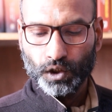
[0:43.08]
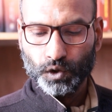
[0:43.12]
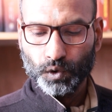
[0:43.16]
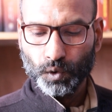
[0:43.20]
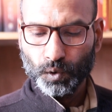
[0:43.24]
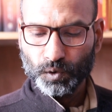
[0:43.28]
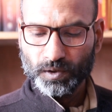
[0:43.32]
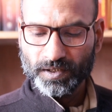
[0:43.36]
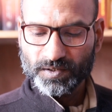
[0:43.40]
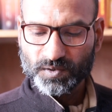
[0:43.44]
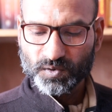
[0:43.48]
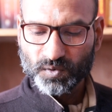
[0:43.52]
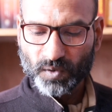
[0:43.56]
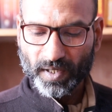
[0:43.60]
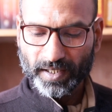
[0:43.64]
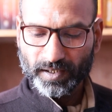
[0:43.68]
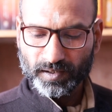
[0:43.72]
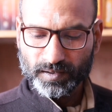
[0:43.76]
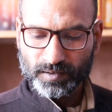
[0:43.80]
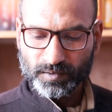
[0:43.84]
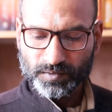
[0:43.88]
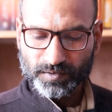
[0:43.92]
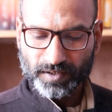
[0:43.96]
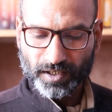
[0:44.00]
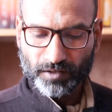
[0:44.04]
Though this
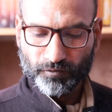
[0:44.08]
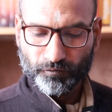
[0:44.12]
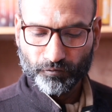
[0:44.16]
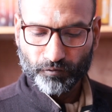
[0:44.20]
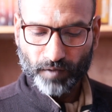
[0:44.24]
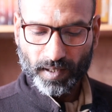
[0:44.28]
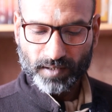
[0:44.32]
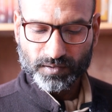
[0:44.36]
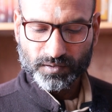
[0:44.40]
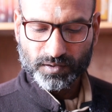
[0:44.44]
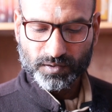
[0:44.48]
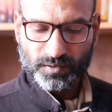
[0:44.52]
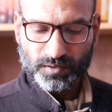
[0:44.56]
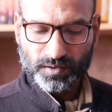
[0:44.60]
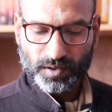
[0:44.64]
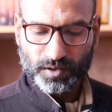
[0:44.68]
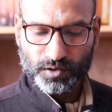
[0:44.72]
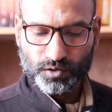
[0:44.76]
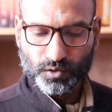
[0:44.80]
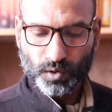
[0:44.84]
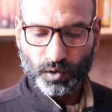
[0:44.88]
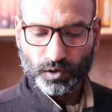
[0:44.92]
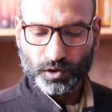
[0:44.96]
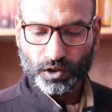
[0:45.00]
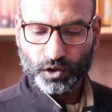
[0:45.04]
writer's emphasis
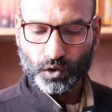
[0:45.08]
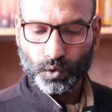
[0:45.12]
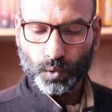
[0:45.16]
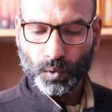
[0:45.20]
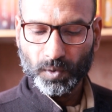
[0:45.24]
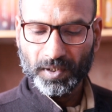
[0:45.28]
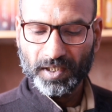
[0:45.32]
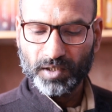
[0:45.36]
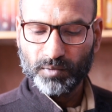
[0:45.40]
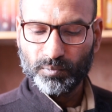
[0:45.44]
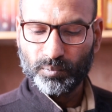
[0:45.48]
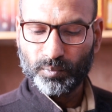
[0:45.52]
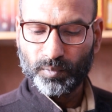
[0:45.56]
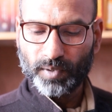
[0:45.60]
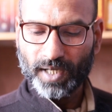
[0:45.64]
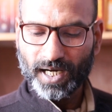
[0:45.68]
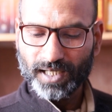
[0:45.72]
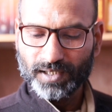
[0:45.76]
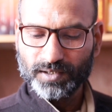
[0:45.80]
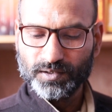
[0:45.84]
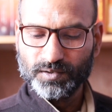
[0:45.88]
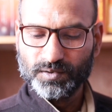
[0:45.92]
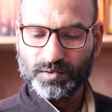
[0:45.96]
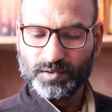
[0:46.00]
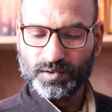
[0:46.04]
is on the yogic
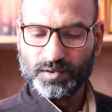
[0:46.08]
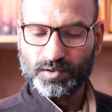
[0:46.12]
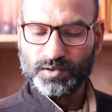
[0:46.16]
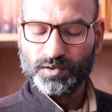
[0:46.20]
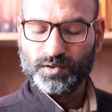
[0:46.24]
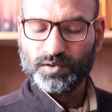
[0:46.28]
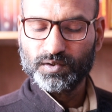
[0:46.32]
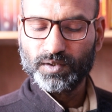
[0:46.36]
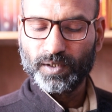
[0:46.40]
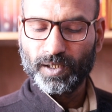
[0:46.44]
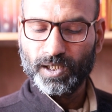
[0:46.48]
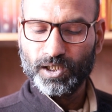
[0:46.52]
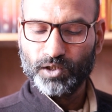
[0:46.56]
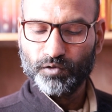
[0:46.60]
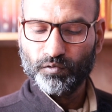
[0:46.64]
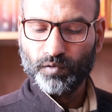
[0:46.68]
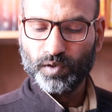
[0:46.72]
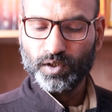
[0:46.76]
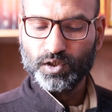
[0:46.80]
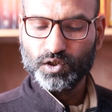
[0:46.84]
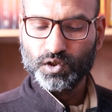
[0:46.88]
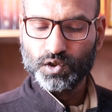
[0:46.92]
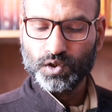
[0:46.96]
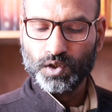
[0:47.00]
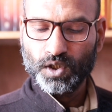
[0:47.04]
practices in
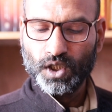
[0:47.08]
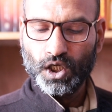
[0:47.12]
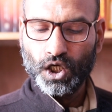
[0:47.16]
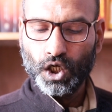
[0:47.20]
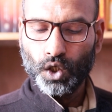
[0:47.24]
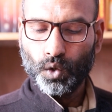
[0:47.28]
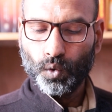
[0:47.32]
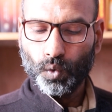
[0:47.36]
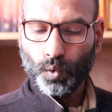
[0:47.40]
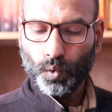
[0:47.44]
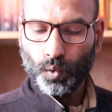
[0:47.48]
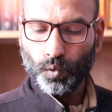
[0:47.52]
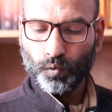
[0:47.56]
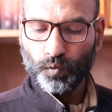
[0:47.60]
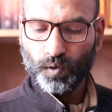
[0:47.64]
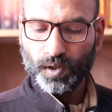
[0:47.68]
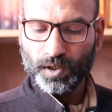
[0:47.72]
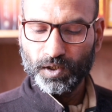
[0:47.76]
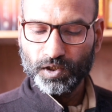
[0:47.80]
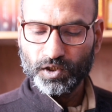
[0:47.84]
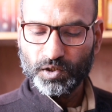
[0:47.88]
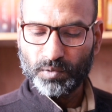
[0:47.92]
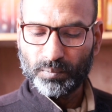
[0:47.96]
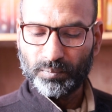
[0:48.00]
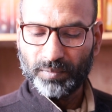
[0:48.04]
which
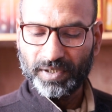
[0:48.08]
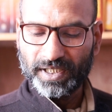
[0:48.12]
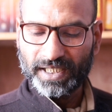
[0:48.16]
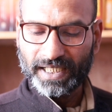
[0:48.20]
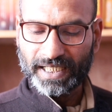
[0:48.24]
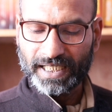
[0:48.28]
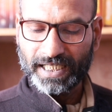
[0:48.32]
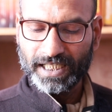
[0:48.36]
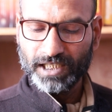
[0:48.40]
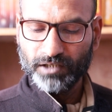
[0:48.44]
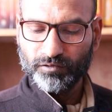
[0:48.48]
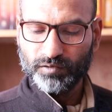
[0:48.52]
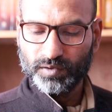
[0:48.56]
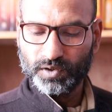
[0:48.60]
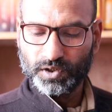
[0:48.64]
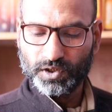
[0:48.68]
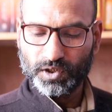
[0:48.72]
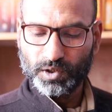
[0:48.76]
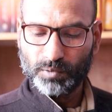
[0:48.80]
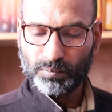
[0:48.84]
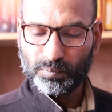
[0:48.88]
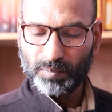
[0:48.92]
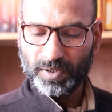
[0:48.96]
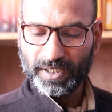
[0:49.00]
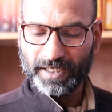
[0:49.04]
overt
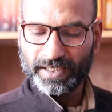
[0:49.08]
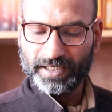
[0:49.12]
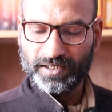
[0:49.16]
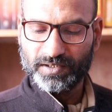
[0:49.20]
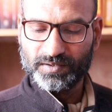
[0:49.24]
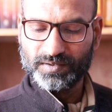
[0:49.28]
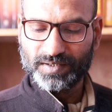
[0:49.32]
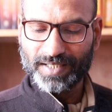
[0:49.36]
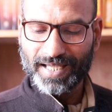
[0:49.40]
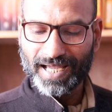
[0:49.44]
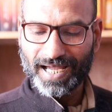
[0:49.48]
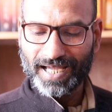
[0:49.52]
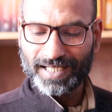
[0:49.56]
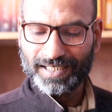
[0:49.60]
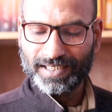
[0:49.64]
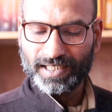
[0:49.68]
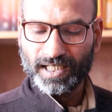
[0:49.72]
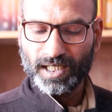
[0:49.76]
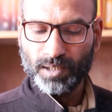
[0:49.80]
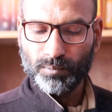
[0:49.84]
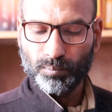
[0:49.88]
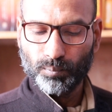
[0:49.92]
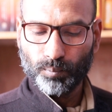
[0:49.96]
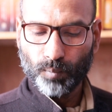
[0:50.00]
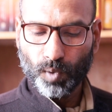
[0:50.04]
behavior plays an
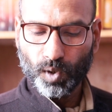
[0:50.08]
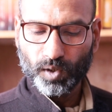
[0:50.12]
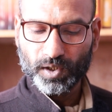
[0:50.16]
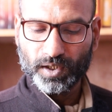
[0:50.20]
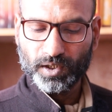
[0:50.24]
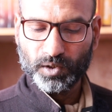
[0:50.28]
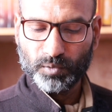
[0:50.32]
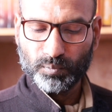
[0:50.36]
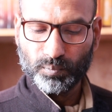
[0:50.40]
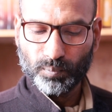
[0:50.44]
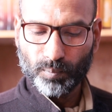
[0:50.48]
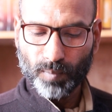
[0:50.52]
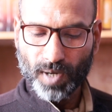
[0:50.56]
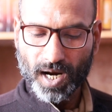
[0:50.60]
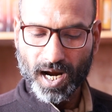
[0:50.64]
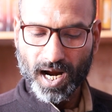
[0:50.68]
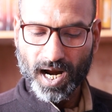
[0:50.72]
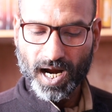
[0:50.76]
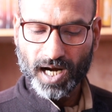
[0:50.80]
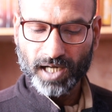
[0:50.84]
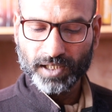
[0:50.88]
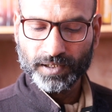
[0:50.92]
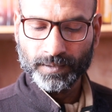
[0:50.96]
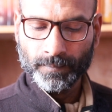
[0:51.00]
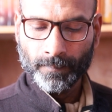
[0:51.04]
important
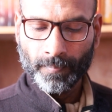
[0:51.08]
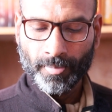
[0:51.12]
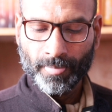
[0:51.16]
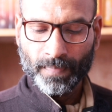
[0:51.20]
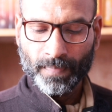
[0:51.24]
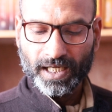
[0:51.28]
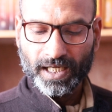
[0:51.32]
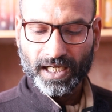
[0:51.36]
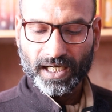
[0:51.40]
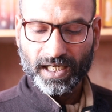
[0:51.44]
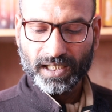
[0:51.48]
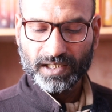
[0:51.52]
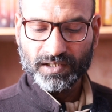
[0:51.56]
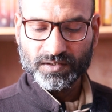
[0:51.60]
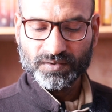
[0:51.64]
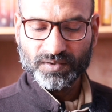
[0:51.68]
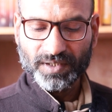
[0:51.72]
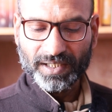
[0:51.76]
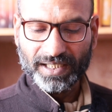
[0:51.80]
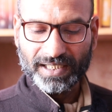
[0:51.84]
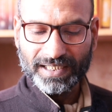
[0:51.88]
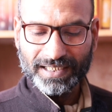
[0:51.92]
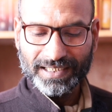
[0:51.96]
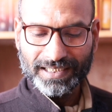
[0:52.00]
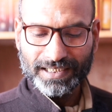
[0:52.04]
part, it is
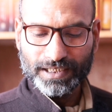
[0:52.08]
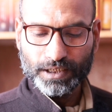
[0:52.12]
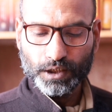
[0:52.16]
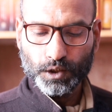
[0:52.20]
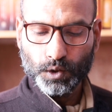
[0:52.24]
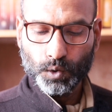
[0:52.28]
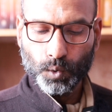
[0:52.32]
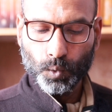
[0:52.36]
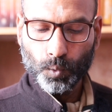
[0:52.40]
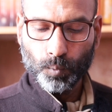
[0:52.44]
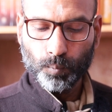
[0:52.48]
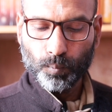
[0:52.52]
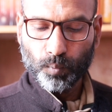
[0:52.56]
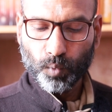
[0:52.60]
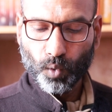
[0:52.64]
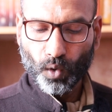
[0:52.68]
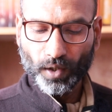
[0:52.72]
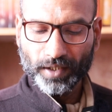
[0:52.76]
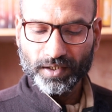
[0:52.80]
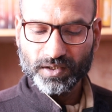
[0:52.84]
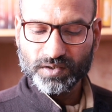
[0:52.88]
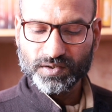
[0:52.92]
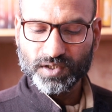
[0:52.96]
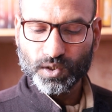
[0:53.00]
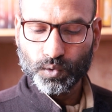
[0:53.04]
he who
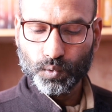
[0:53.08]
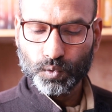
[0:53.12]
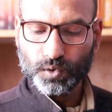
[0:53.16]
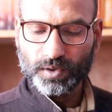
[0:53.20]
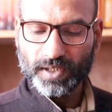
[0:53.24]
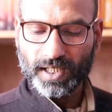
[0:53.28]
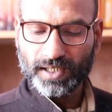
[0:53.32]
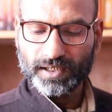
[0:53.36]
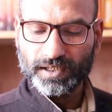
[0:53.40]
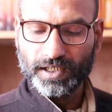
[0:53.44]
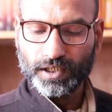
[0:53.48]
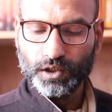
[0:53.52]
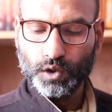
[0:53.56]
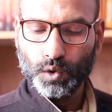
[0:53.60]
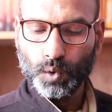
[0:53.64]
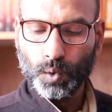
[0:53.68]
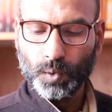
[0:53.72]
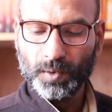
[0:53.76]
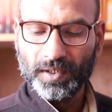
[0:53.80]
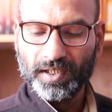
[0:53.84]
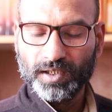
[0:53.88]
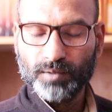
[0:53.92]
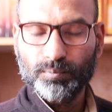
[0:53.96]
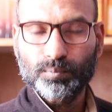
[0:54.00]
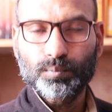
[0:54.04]
points out that the
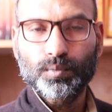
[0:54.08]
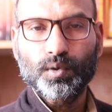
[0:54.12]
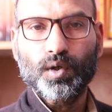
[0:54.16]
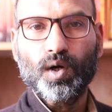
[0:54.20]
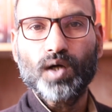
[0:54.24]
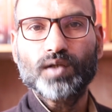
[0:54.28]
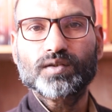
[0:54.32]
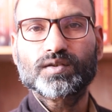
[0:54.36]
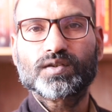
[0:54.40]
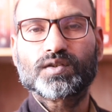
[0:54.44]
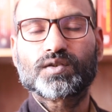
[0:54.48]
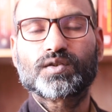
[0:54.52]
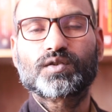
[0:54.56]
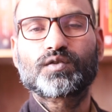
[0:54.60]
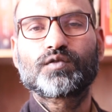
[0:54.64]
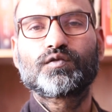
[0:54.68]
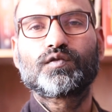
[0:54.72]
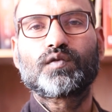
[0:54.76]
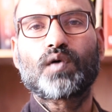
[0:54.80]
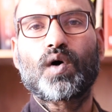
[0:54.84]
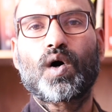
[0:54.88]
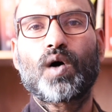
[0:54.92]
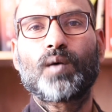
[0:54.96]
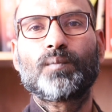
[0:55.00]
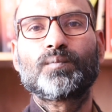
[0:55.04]
yogic process
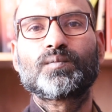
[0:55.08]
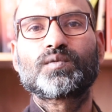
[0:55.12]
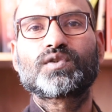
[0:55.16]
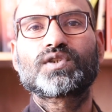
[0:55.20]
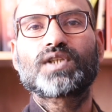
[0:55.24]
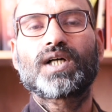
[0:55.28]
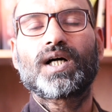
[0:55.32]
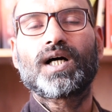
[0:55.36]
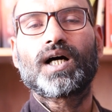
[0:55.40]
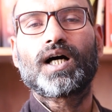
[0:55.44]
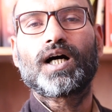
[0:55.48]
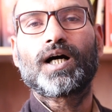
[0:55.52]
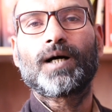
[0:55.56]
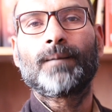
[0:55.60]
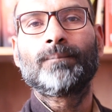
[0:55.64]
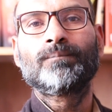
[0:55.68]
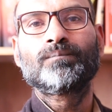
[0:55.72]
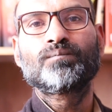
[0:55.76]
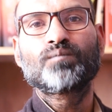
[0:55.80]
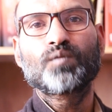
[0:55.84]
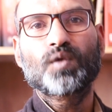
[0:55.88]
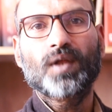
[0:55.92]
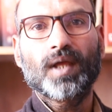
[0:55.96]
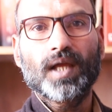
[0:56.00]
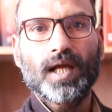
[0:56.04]
forms a
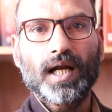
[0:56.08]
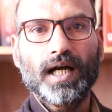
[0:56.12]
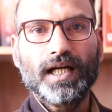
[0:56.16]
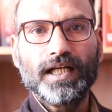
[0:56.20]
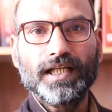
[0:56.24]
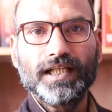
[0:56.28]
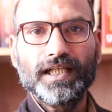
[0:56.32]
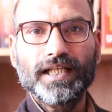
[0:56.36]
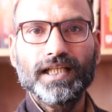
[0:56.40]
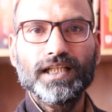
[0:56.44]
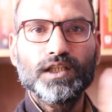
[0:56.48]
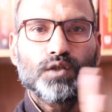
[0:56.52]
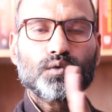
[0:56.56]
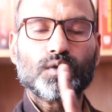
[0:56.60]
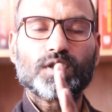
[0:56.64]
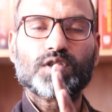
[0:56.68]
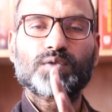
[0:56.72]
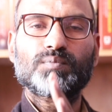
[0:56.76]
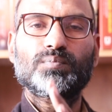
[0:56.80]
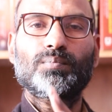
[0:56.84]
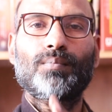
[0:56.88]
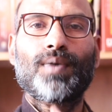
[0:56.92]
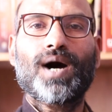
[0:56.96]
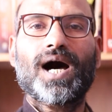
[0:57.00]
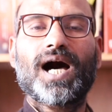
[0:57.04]
continuous
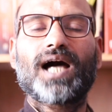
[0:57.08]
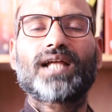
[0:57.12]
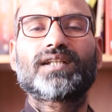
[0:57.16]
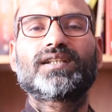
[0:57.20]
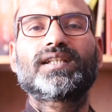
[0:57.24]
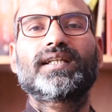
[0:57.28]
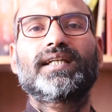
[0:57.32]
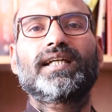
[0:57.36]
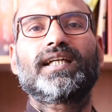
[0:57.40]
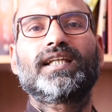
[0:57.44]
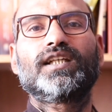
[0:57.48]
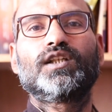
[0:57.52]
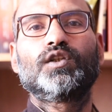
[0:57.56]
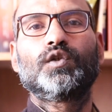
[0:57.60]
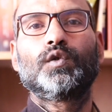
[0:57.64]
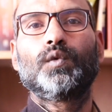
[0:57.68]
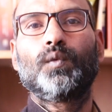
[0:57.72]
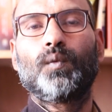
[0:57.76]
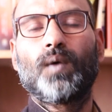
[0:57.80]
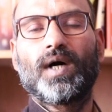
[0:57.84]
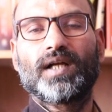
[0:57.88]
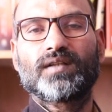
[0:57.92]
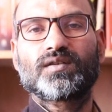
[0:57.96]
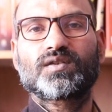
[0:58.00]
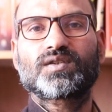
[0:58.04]
path in
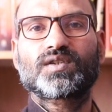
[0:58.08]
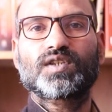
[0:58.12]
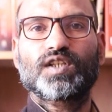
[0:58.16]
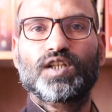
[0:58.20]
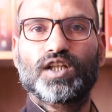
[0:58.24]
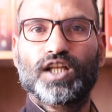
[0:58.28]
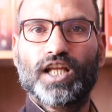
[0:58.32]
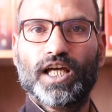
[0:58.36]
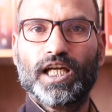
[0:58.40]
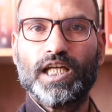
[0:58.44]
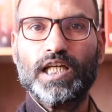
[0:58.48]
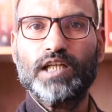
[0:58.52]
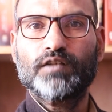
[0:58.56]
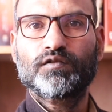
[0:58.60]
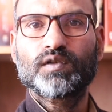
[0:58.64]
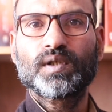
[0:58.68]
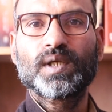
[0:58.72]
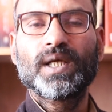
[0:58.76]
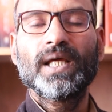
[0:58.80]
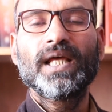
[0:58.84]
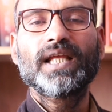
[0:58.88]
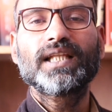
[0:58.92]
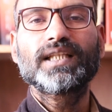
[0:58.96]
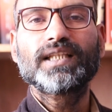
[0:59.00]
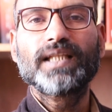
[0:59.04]
one's life,
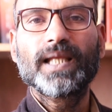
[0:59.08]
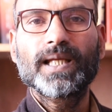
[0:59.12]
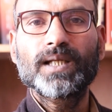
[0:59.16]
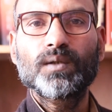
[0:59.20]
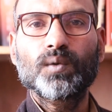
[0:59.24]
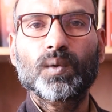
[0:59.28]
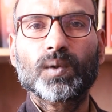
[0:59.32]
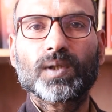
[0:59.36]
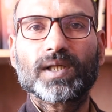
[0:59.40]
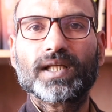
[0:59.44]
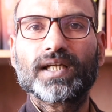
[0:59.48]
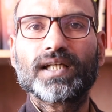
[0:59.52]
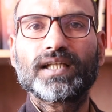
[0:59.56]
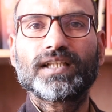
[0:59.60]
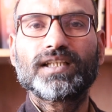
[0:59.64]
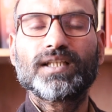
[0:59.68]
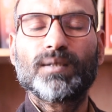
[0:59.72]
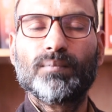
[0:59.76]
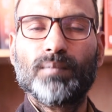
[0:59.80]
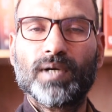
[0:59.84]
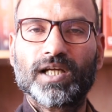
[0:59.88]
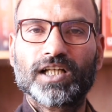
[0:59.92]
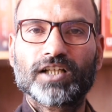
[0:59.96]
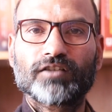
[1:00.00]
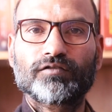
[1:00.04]
then only the
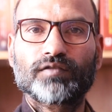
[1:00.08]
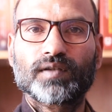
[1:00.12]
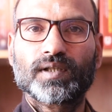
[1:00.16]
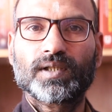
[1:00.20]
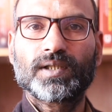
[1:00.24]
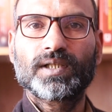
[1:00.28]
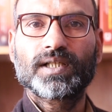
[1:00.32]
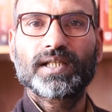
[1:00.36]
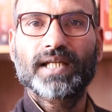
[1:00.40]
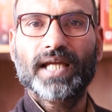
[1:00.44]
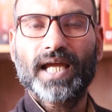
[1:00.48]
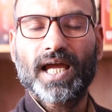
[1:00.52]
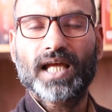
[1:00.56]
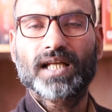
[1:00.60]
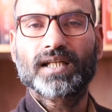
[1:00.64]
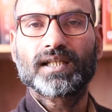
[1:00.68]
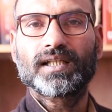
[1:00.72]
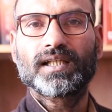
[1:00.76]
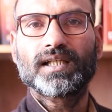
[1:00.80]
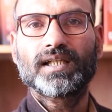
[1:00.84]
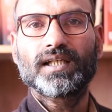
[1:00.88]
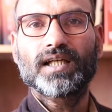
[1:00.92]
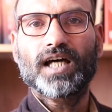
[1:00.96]
benefit can